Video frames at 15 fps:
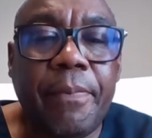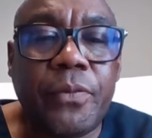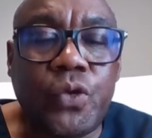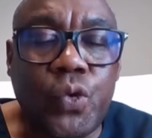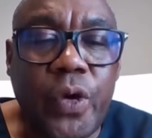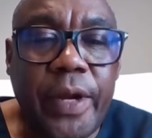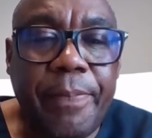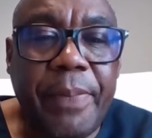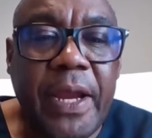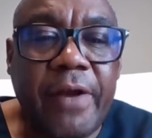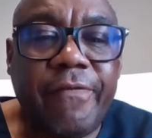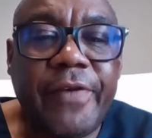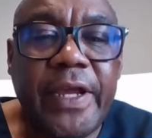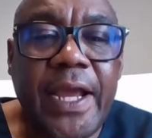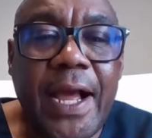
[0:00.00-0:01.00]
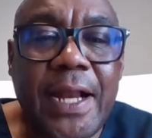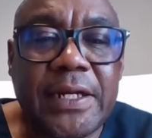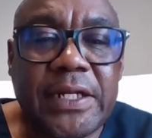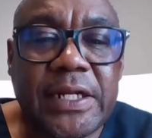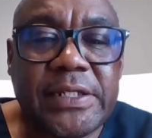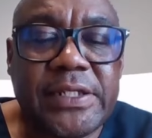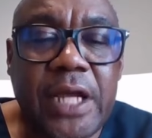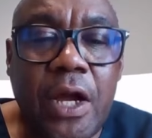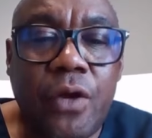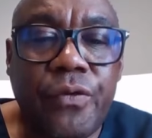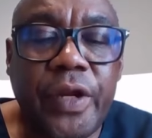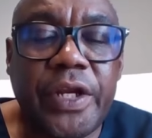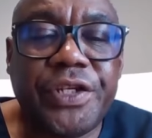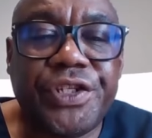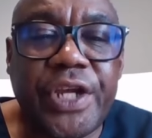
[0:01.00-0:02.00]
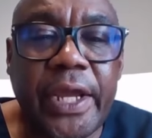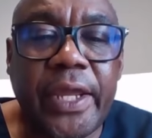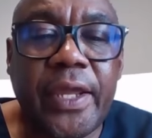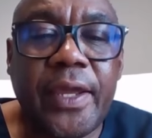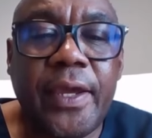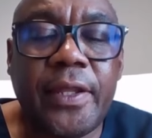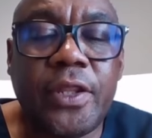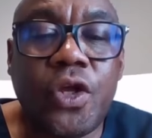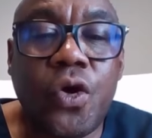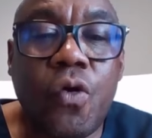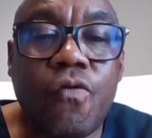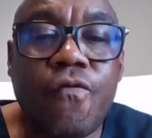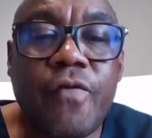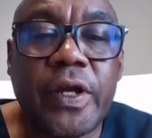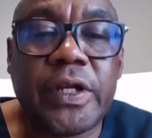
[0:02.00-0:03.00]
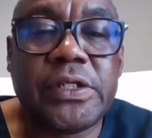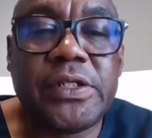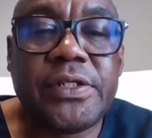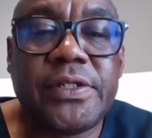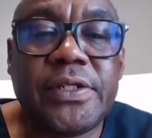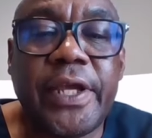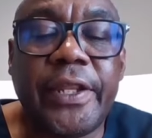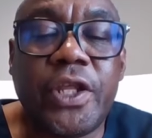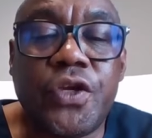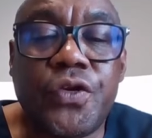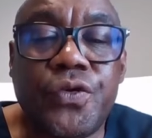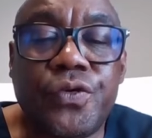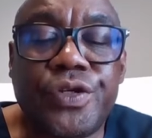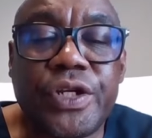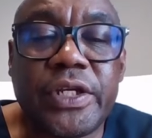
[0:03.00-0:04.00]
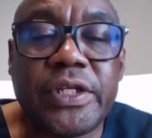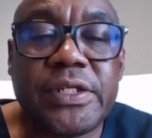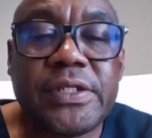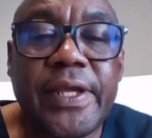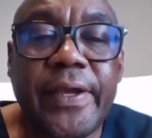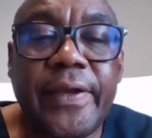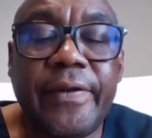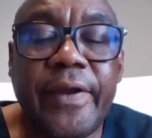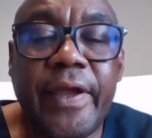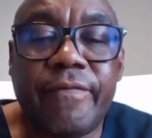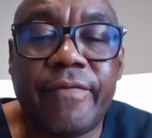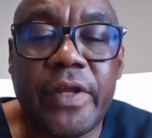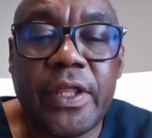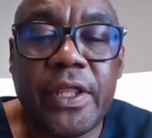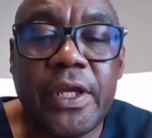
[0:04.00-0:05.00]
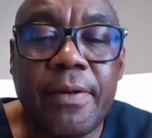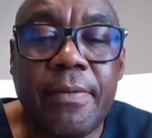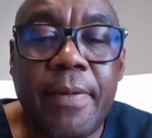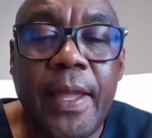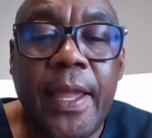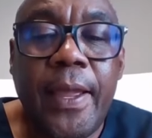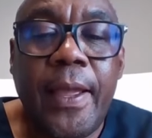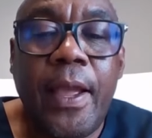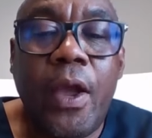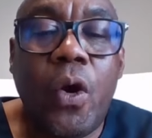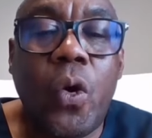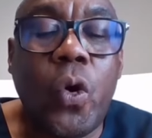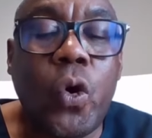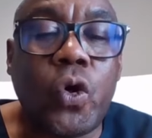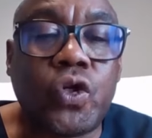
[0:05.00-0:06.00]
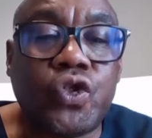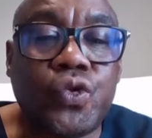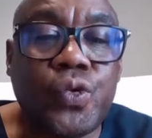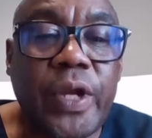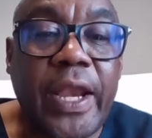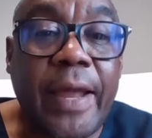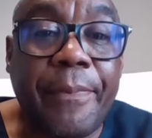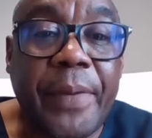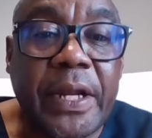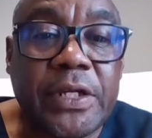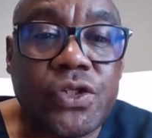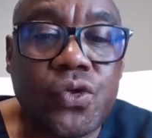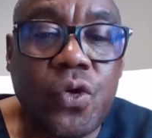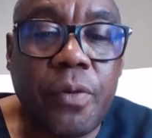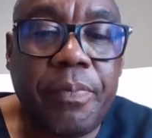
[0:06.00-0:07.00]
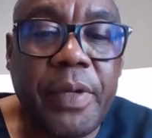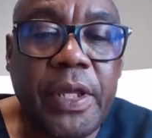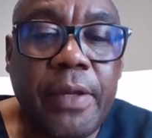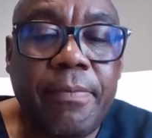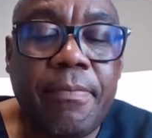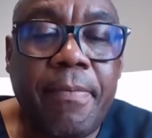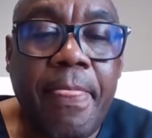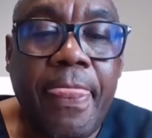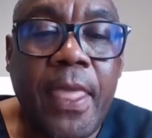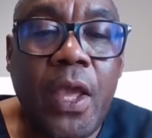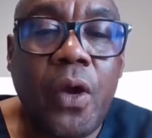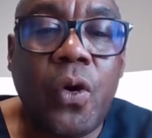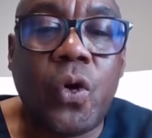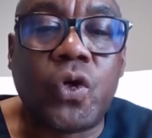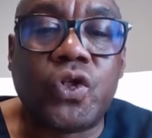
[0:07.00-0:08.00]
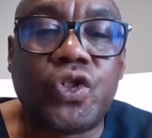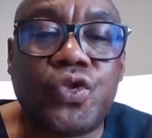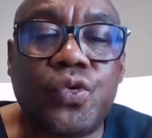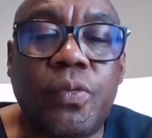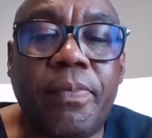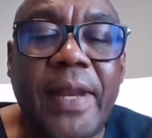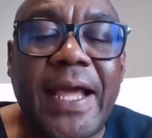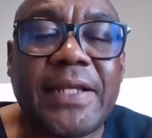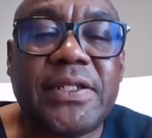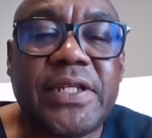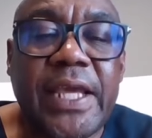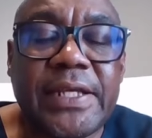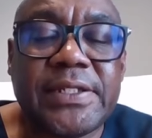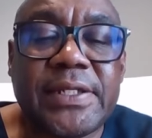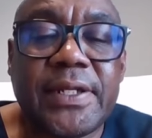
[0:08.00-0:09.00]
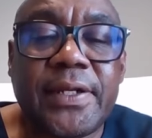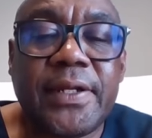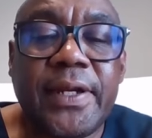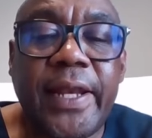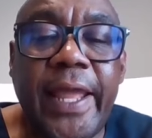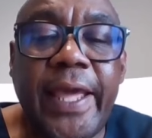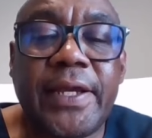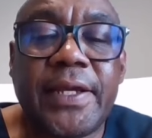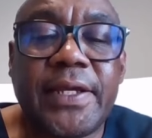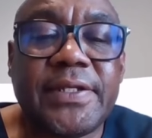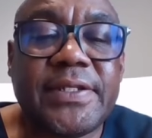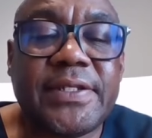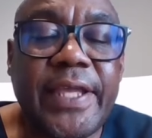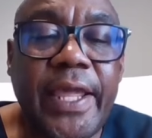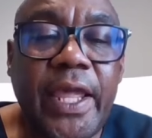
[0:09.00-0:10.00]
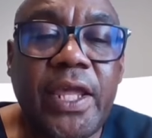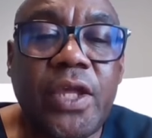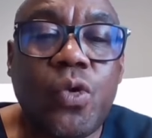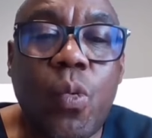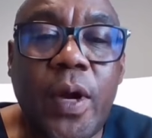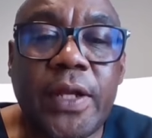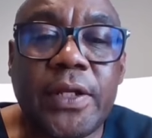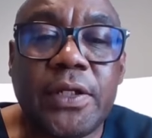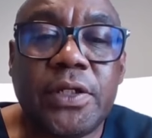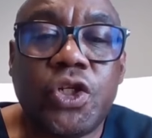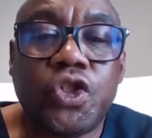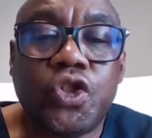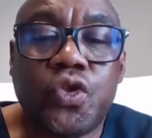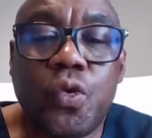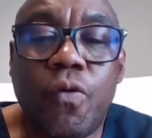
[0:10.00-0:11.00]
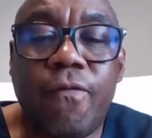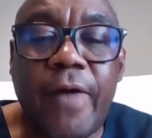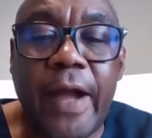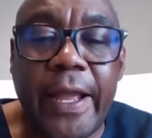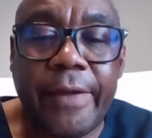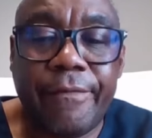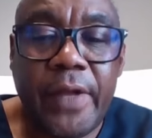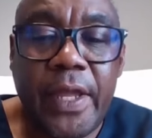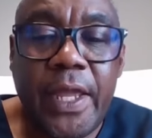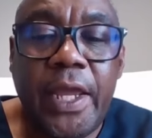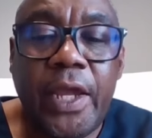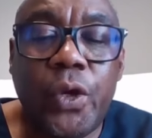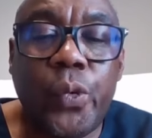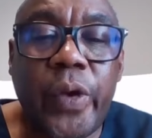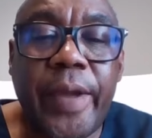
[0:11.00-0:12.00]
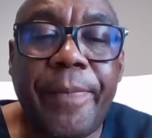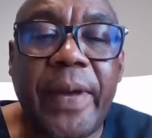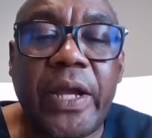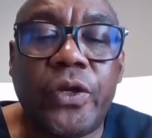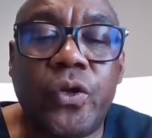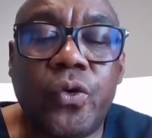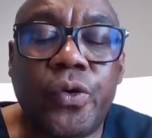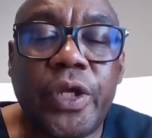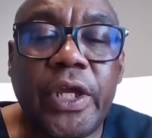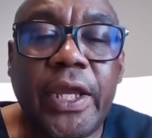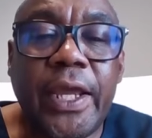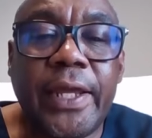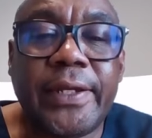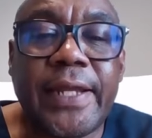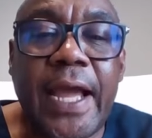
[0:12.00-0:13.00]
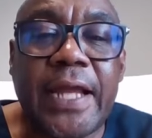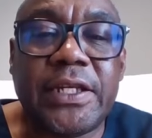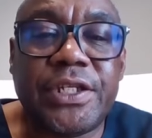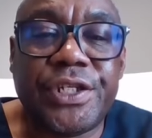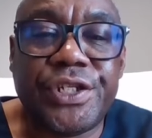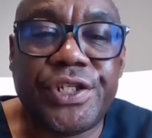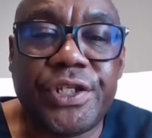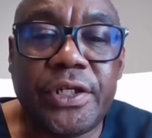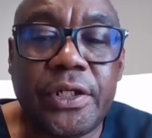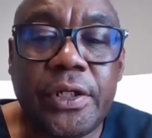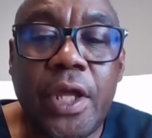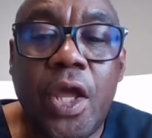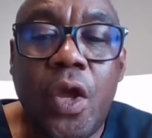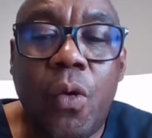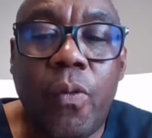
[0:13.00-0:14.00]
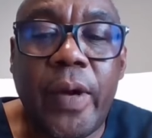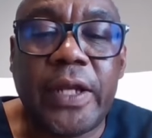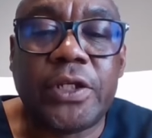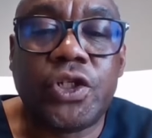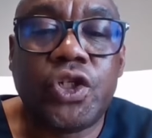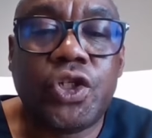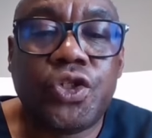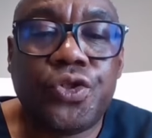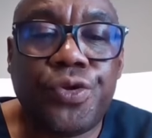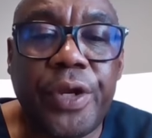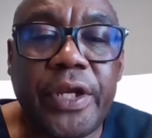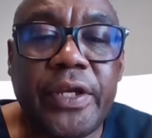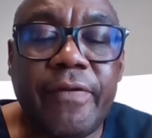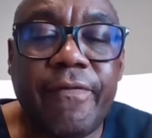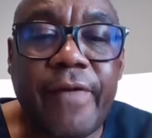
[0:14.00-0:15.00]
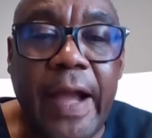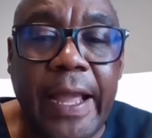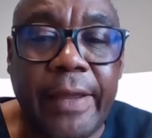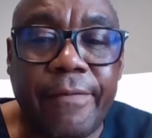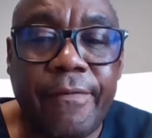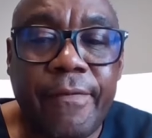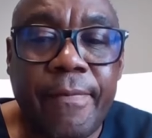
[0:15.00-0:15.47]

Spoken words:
Do a pelvic ultrasound and check at the ovaries and the uterus and everything, or do a laparoscopy, or do blood tests like CA125, whereby you're looking at antigen 125.